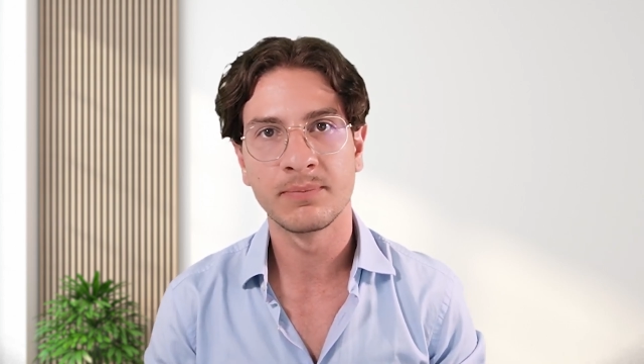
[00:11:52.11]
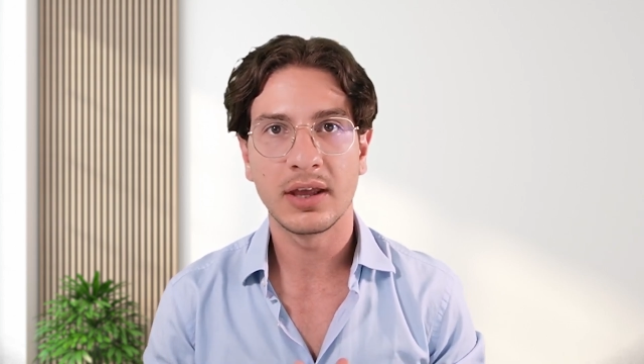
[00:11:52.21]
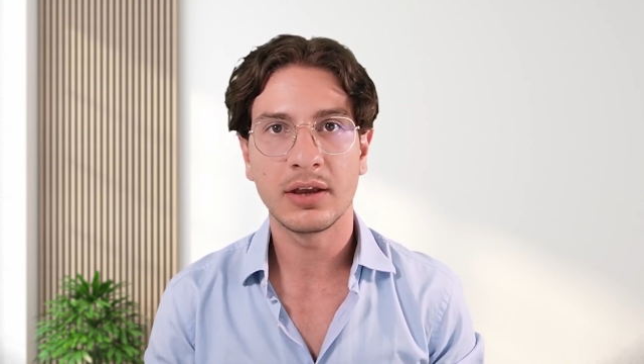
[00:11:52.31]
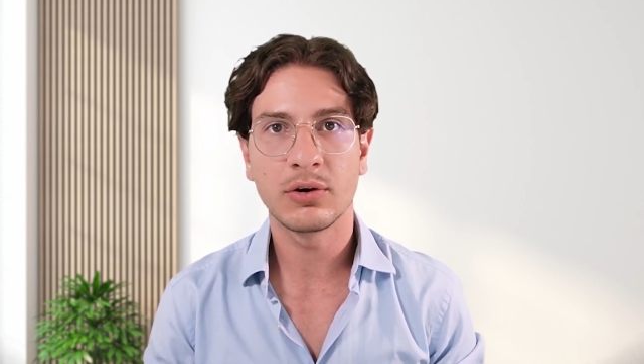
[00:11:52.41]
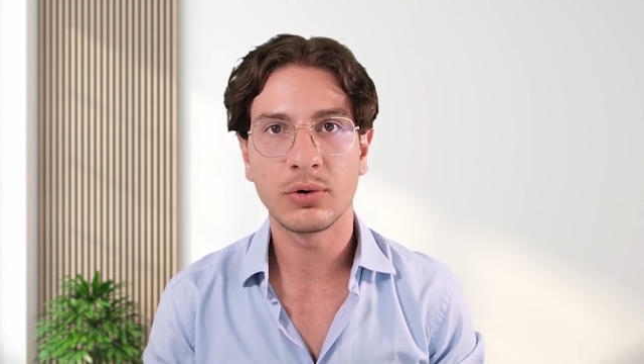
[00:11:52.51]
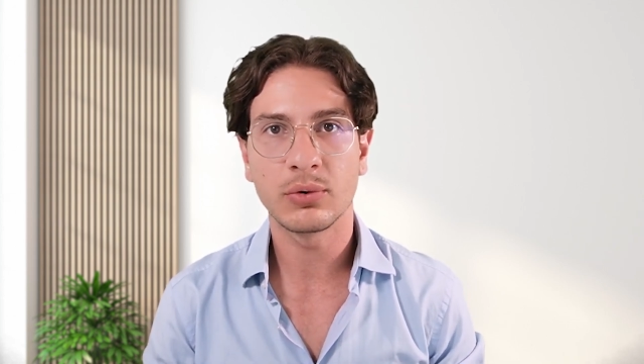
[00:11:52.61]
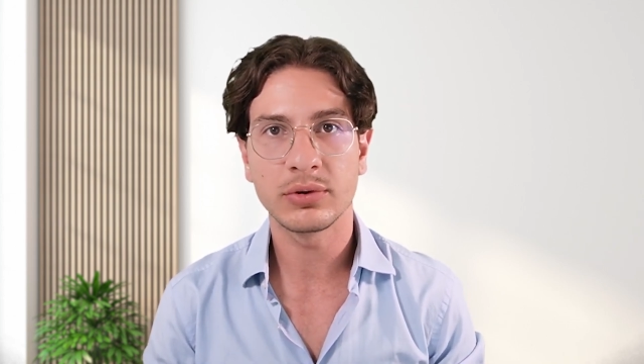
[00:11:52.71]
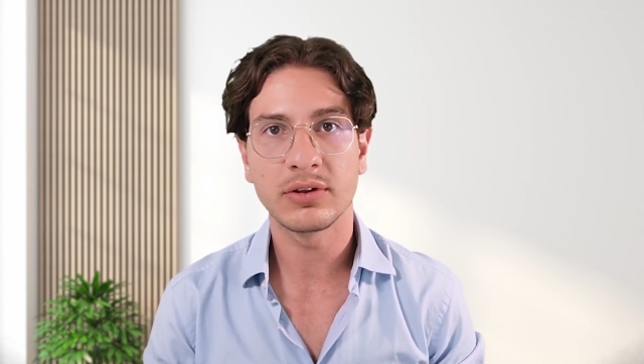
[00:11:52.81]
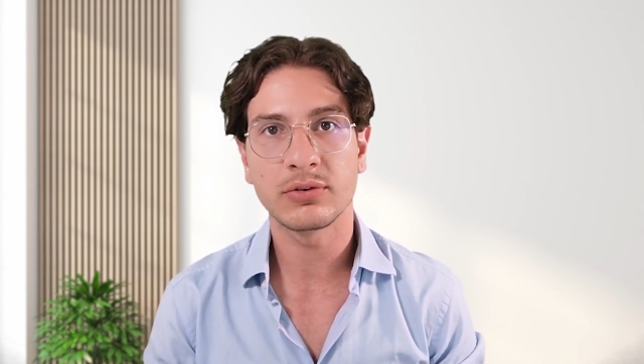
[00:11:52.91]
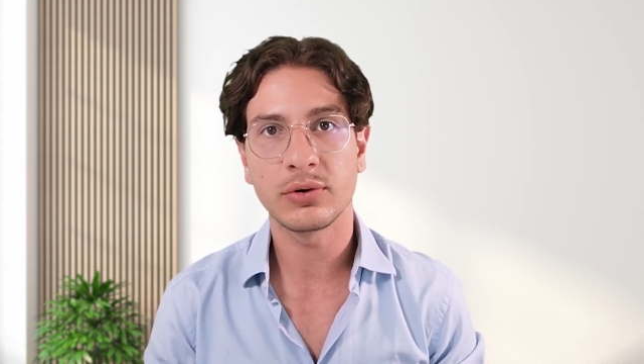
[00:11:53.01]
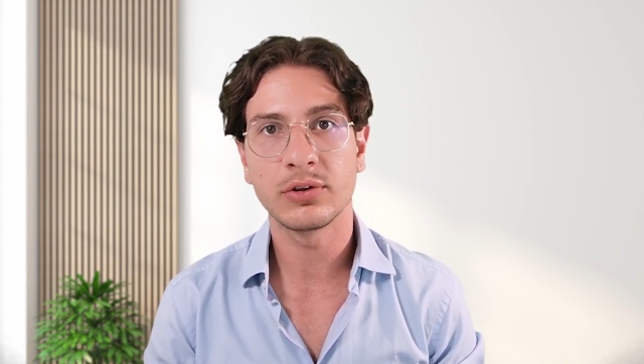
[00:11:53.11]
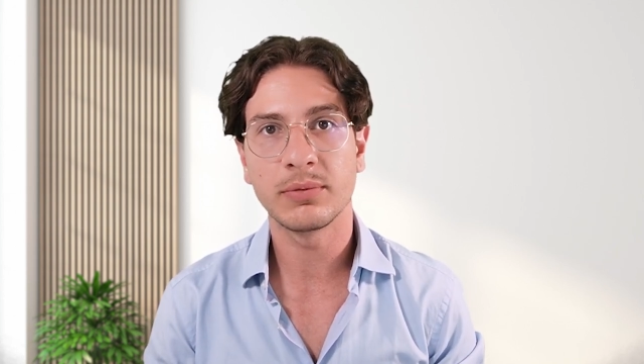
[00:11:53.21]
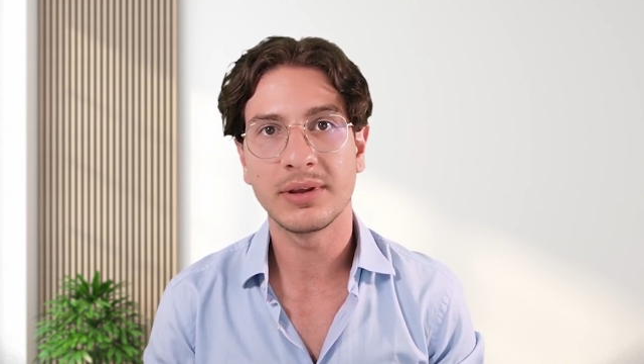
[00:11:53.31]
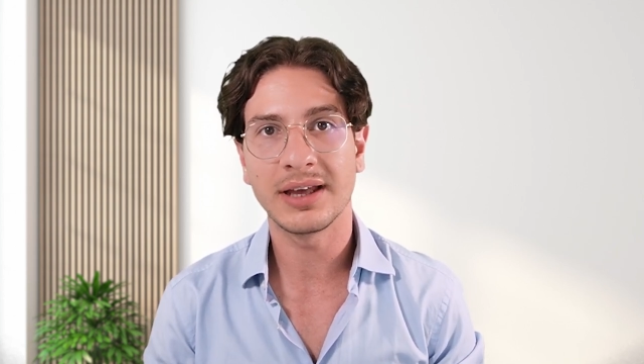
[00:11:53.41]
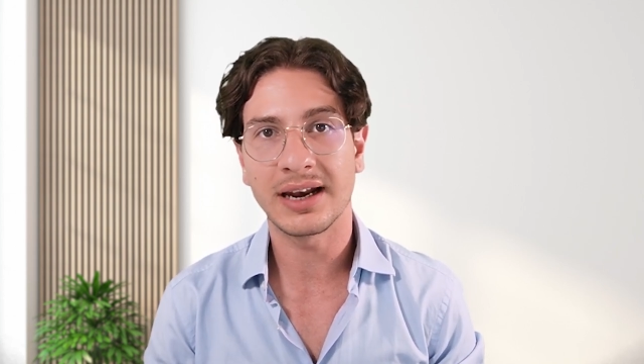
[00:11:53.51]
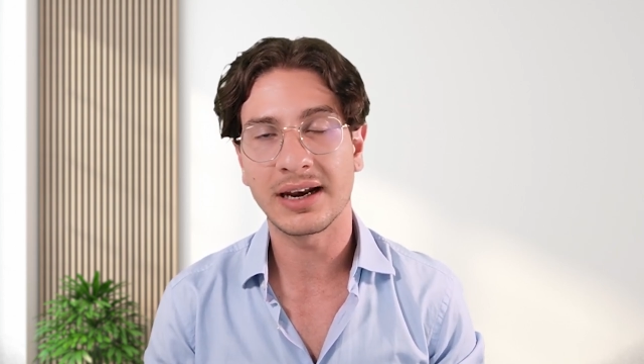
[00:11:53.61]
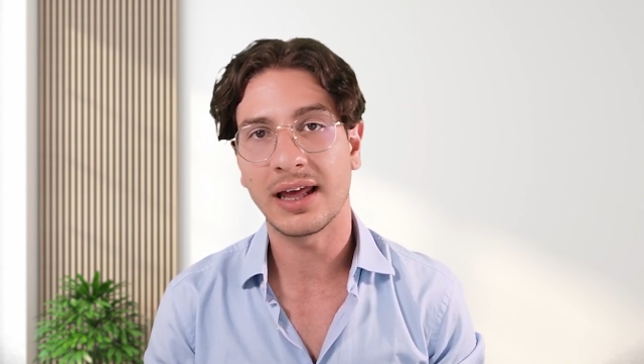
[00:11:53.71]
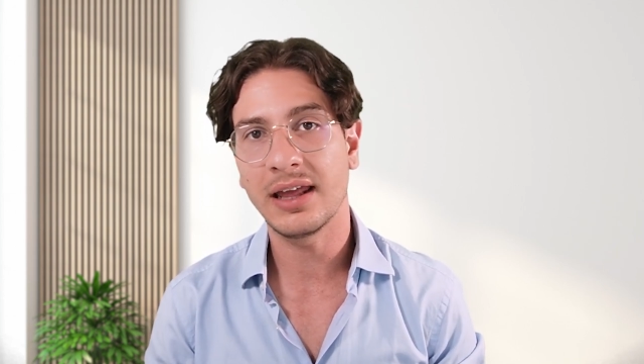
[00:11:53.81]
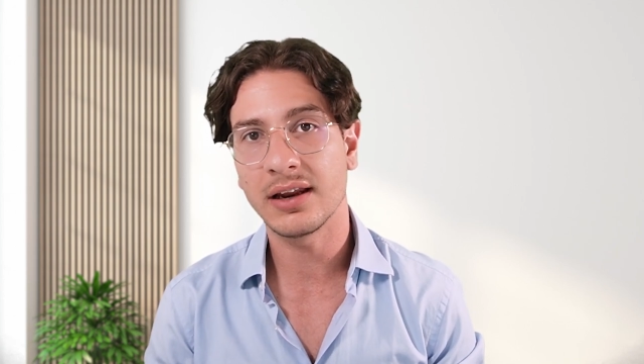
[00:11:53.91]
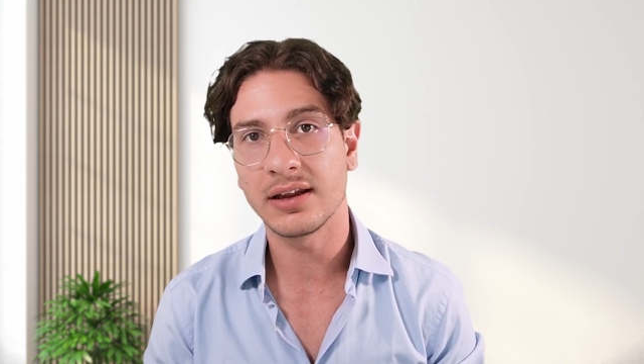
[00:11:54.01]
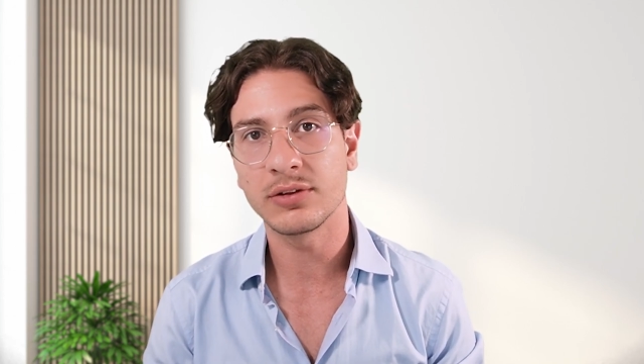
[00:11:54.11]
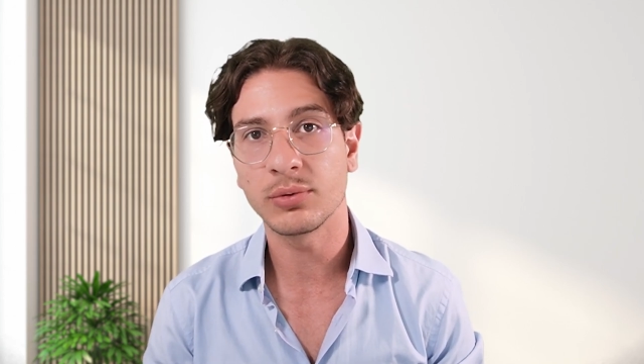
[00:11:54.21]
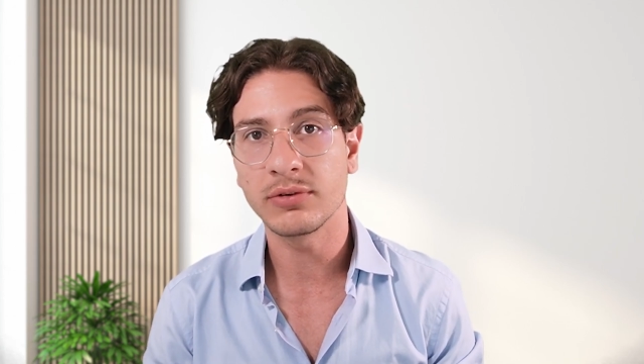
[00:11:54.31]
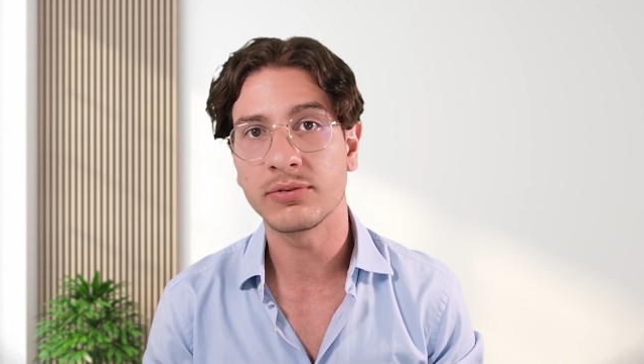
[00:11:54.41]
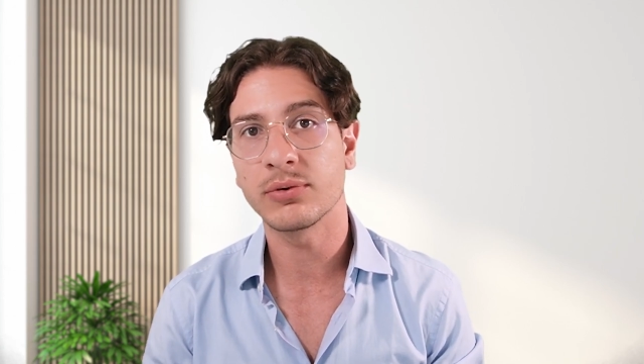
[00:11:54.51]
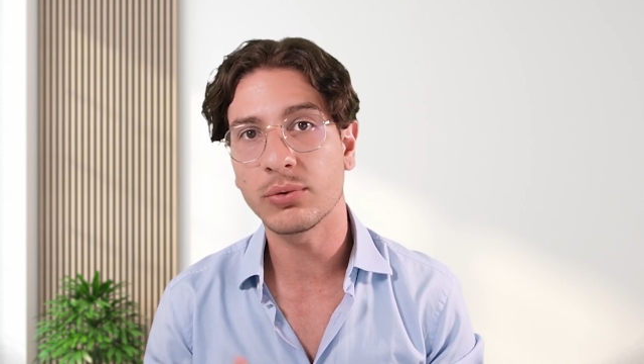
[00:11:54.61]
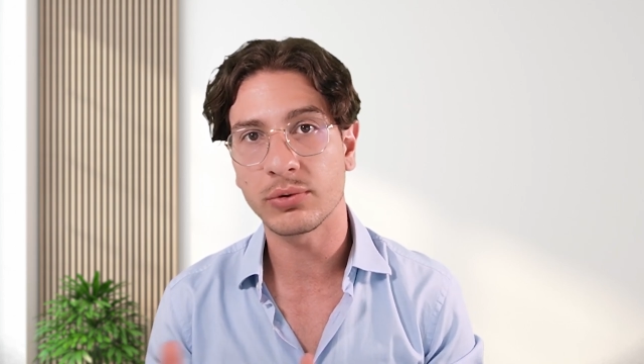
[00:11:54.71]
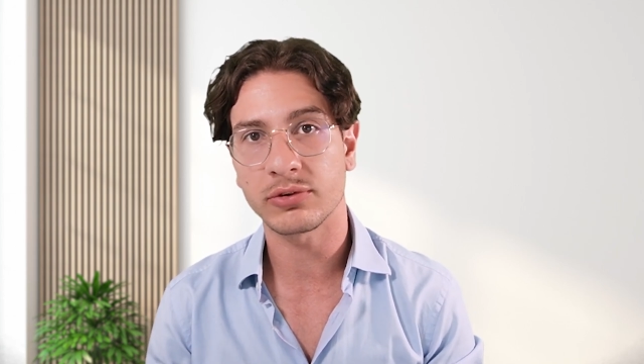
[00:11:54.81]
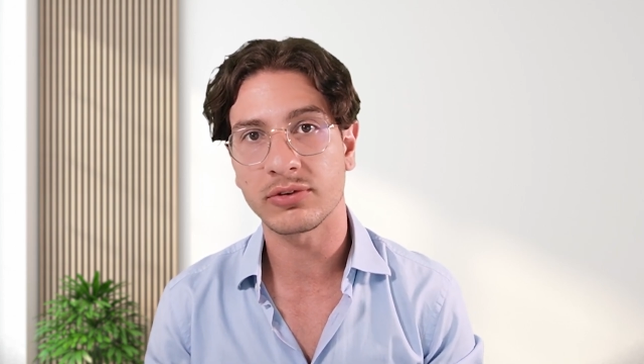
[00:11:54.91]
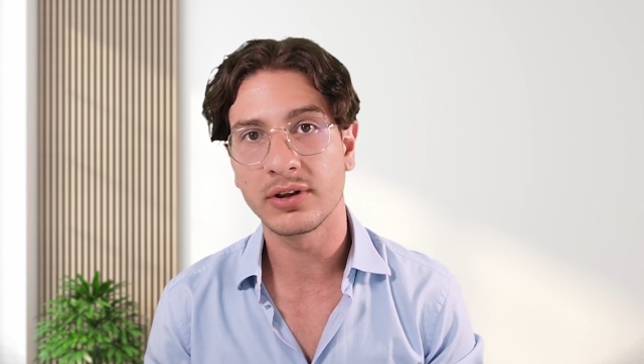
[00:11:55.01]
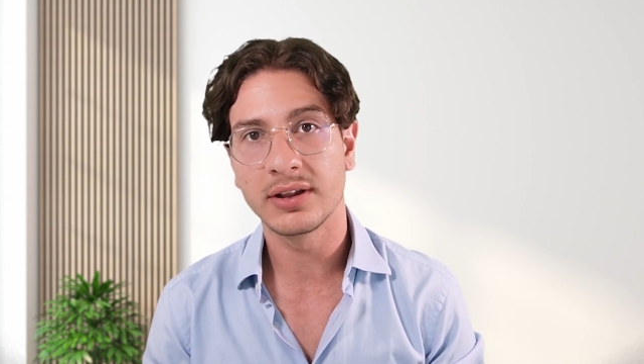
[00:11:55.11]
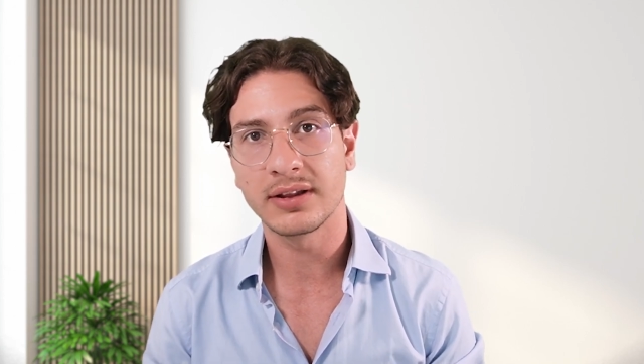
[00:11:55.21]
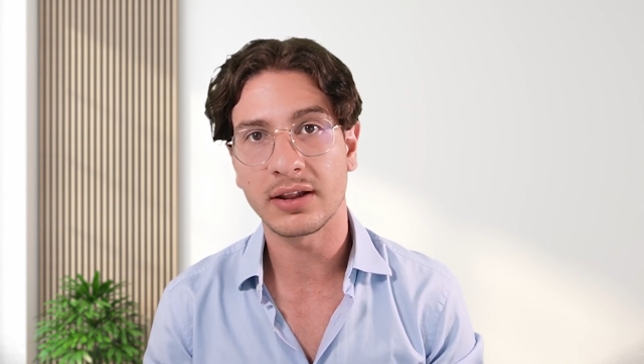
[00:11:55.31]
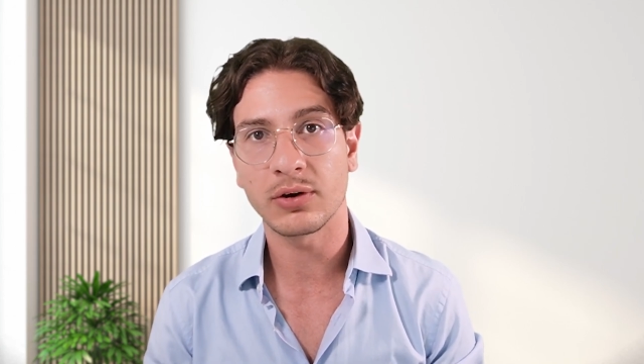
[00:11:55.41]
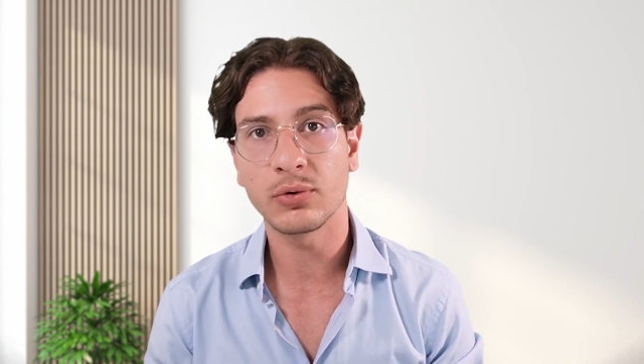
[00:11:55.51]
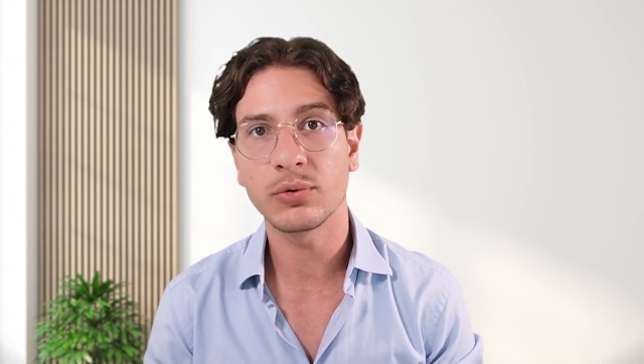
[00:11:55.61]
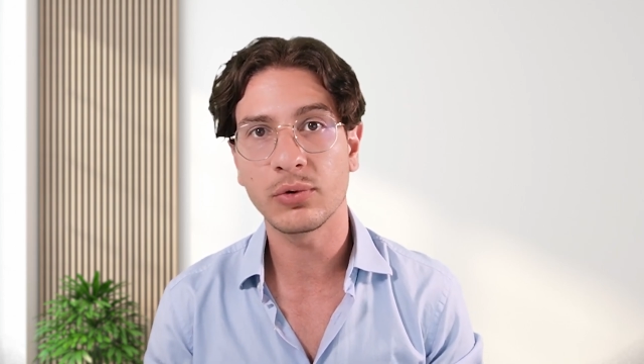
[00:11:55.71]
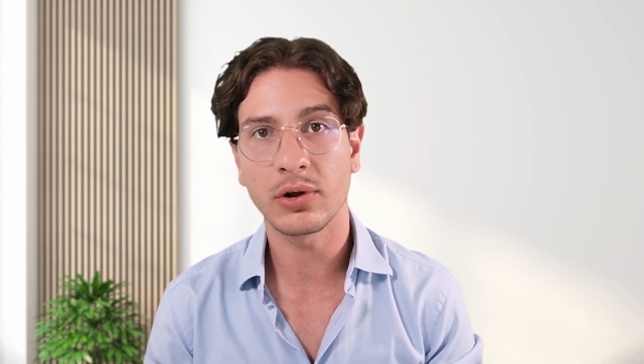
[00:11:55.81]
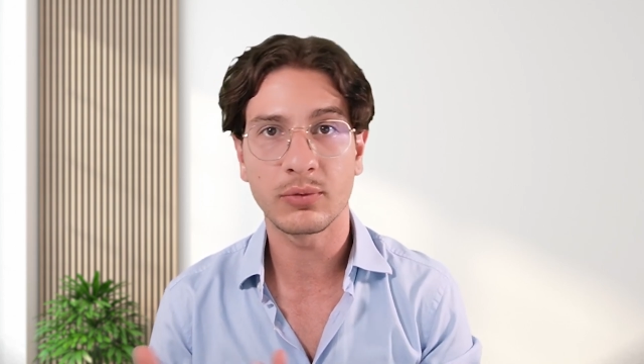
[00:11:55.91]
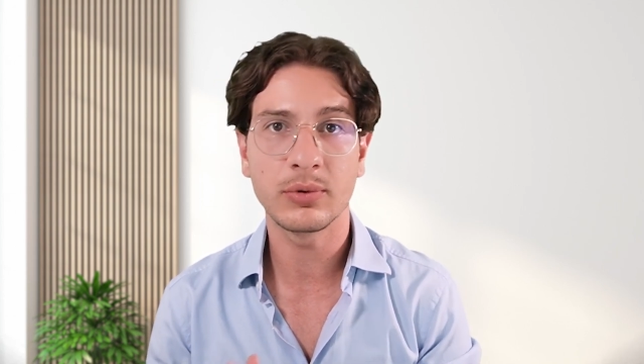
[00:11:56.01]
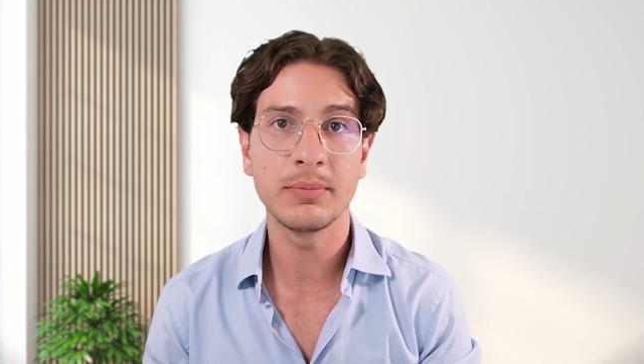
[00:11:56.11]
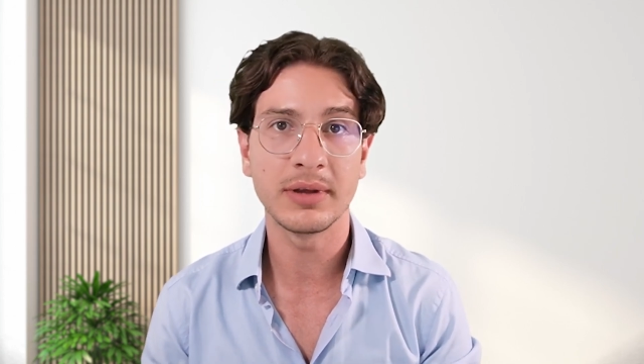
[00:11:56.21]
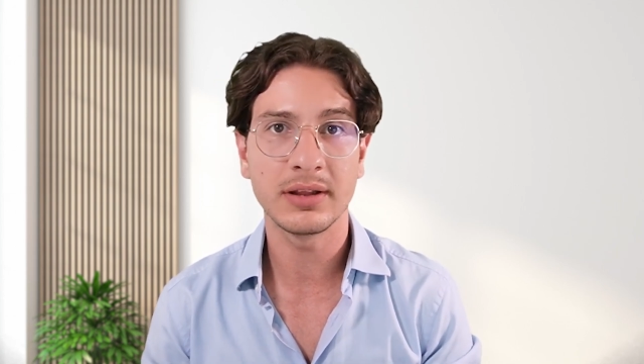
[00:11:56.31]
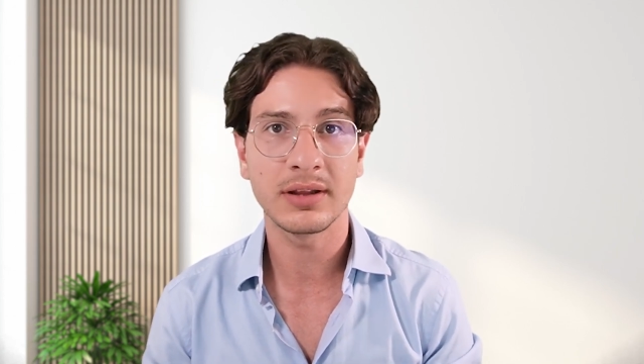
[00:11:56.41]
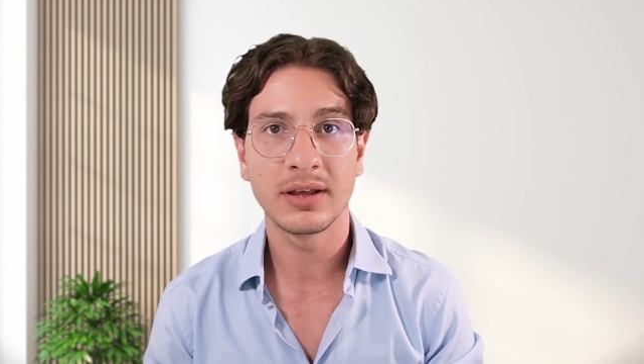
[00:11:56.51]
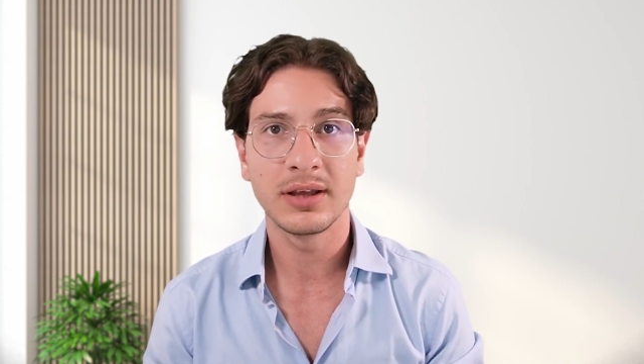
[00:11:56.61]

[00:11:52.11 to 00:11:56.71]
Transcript: a court is going to be unlikely to enforce that oral agreement